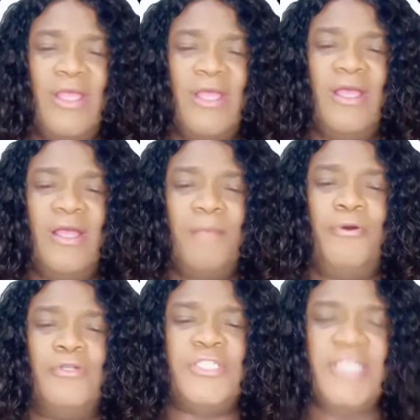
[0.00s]

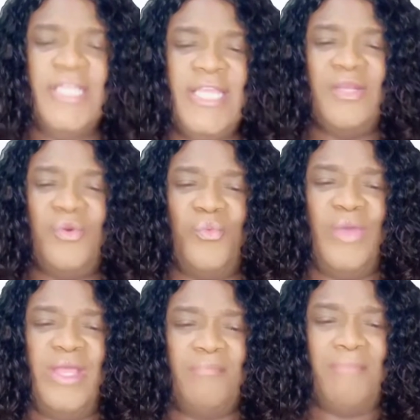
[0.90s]
proceed
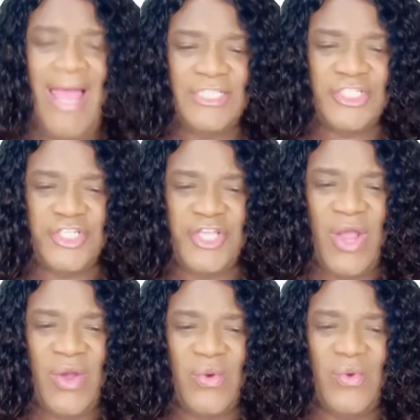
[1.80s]
with my
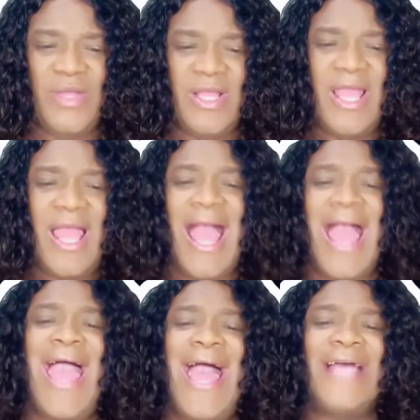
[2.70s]
show
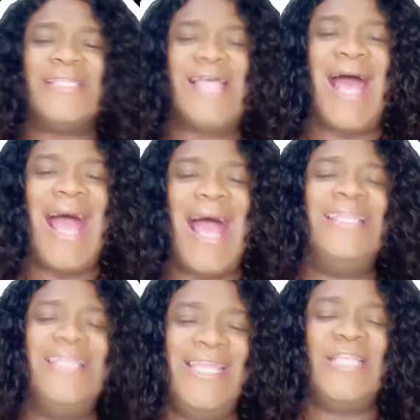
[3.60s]
as I
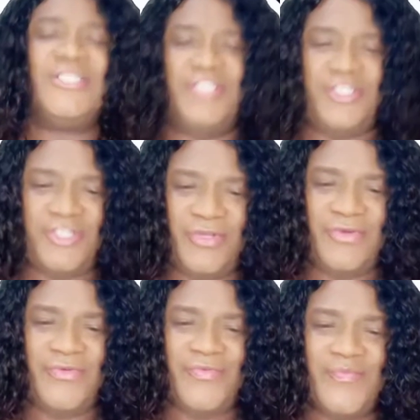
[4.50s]
need to do
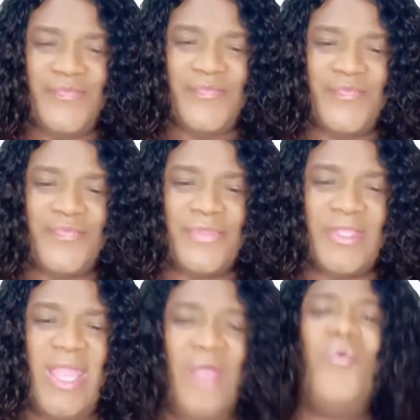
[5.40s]

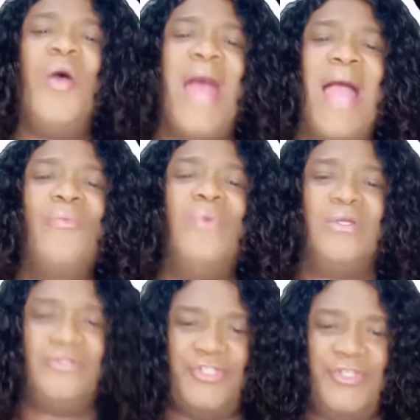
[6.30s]
and what I will
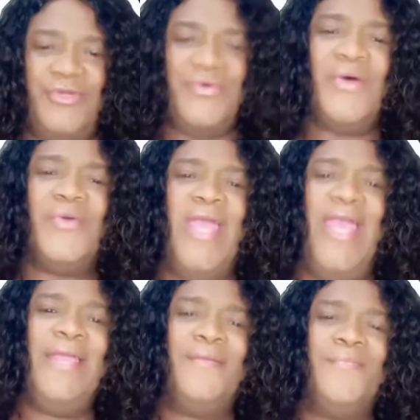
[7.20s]
do. Okay?
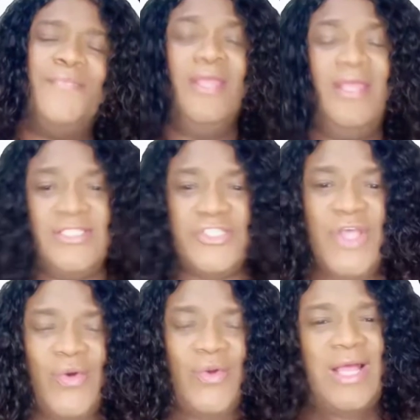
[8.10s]

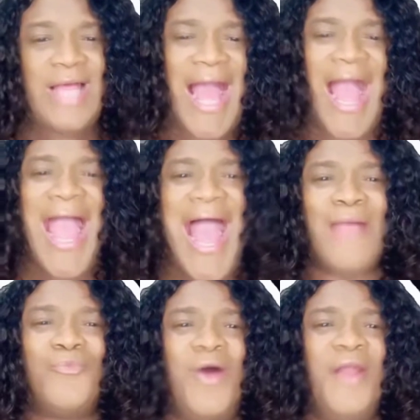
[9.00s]
So I
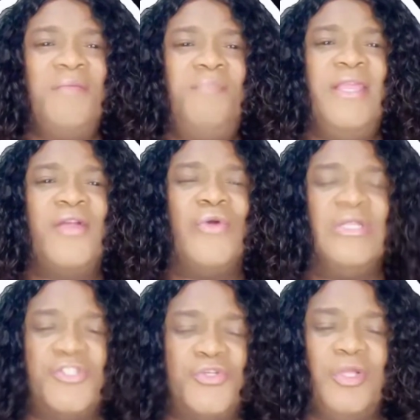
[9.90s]
want to be
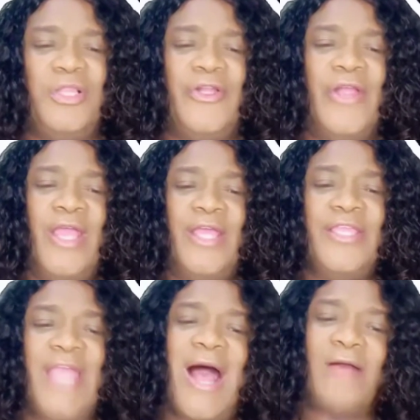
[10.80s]
crystal clear.
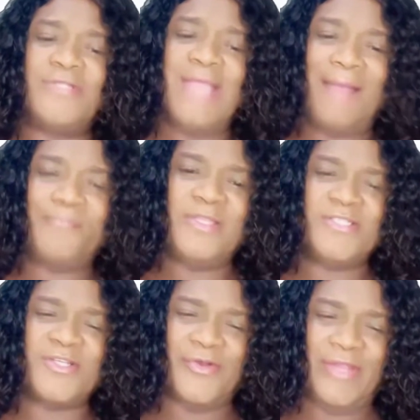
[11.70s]
Y'all tap the
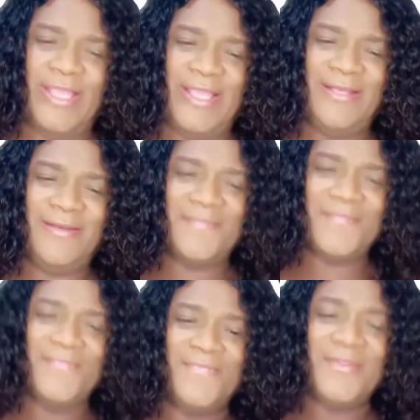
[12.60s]
screen.
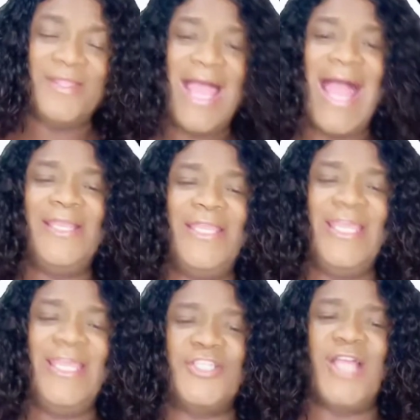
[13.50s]
I
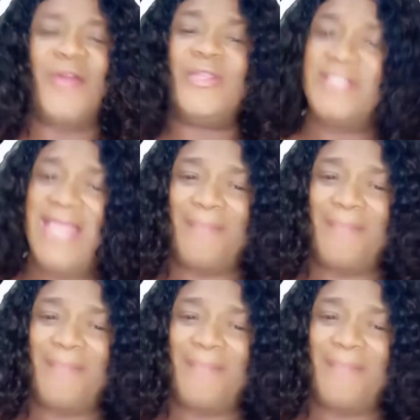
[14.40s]
need y'all to tap the